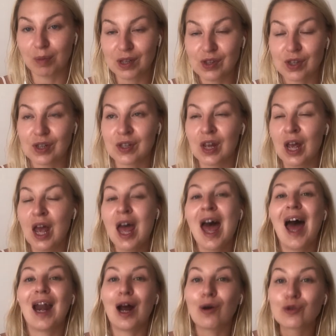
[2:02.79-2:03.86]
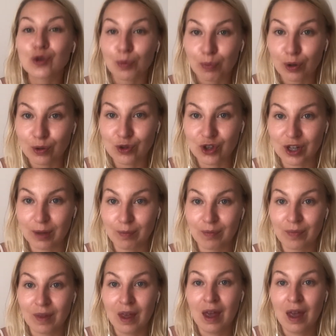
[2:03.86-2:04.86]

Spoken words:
business, and how to approach them.